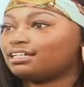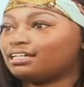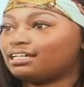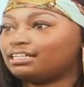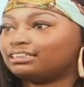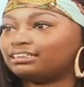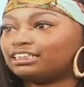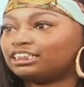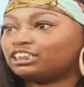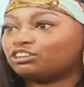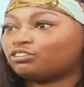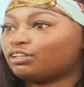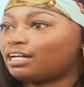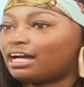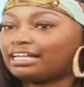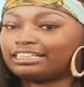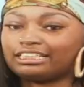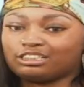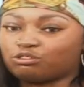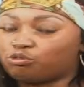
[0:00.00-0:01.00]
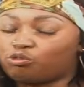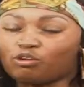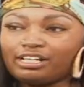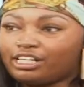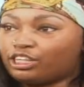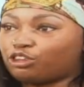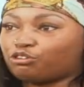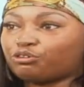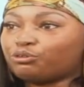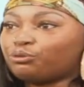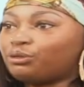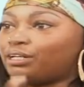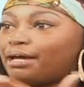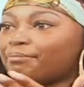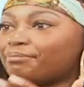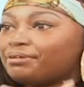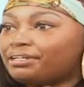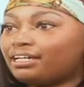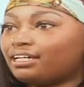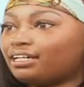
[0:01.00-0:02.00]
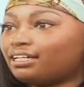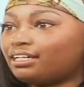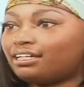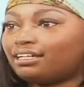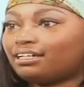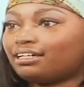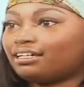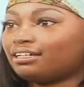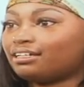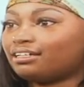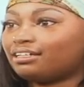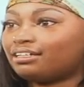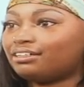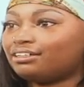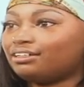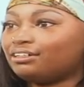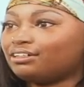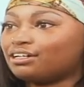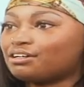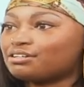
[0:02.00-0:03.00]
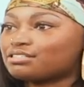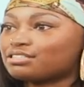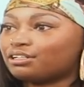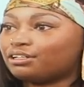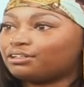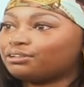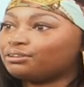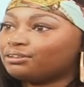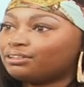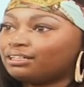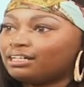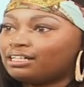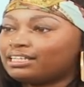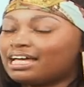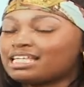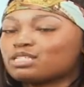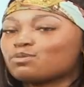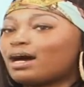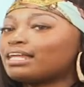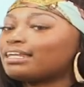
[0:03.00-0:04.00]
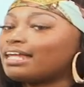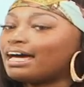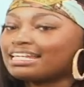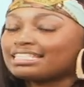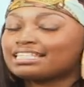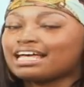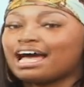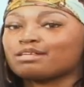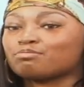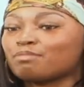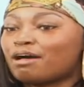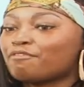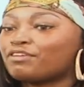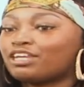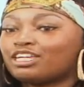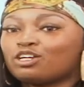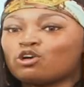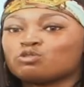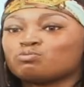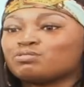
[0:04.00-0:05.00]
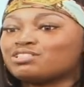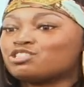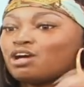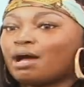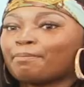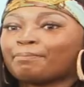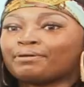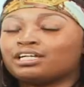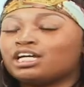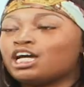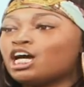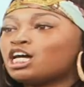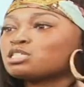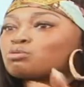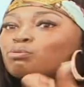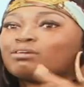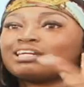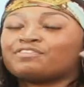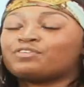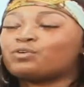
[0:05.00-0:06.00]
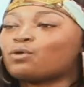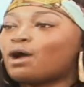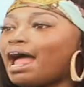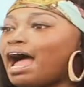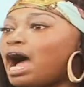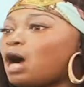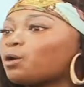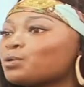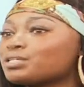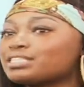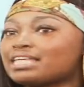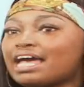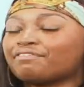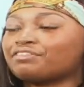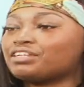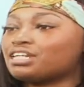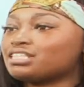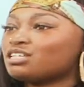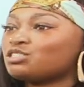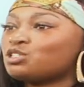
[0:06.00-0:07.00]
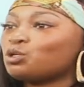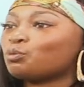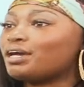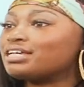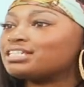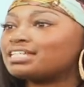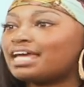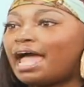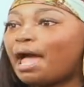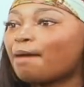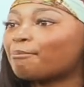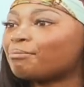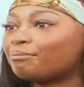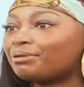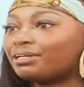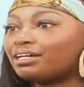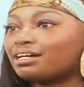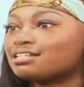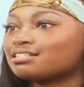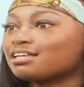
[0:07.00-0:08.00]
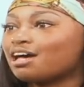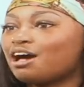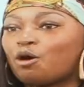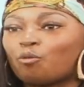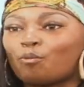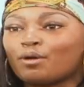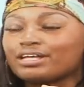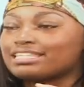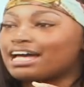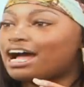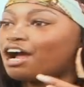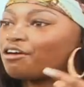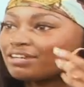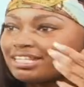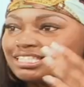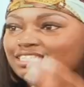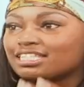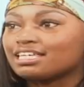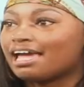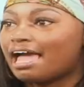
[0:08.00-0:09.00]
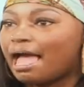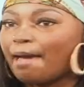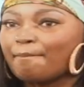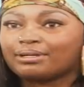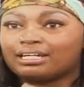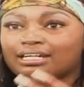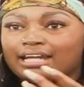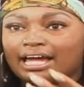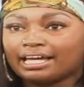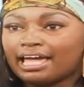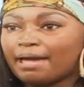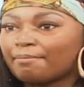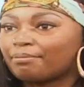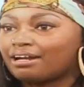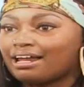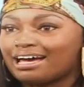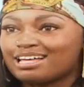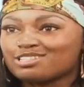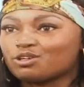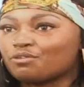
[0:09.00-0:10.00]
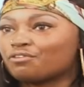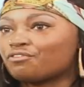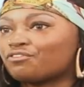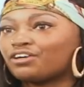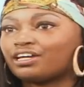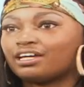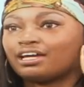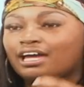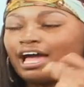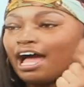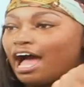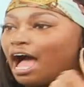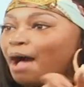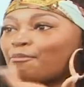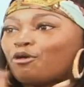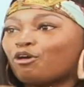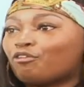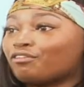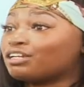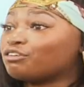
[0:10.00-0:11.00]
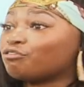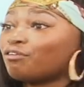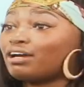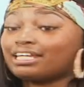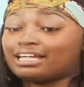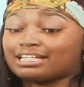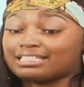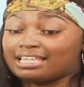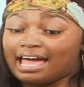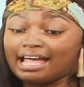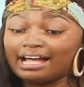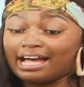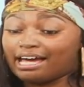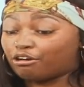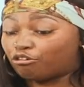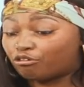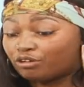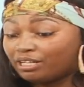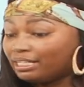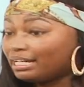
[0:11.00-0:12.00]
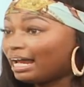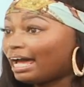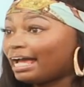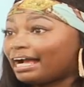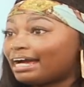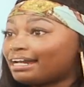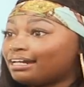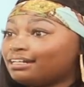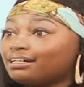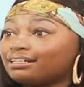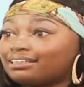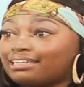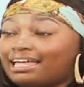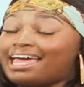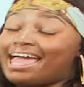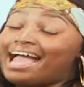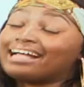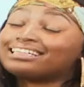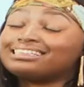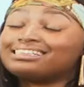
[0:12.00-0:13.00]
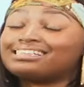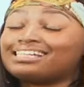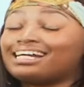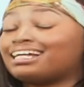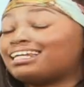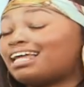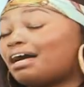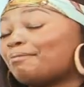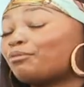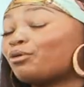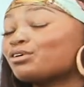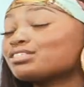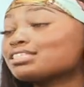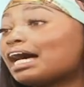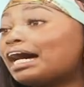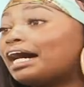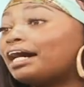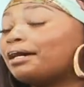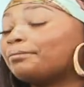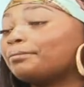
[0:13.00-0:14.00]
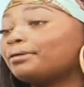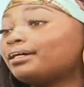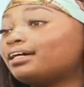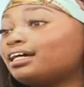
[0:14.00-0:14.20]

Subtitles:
It's just straight. I just run it through and that be it. So that's why a lot of times my videos be dropping 24 hours after the situation happened, because once I already see it happen and I capitalize off of it, I'm already ready, because I ain't gotta read, I ain't gotta look. That actually take a lot more time.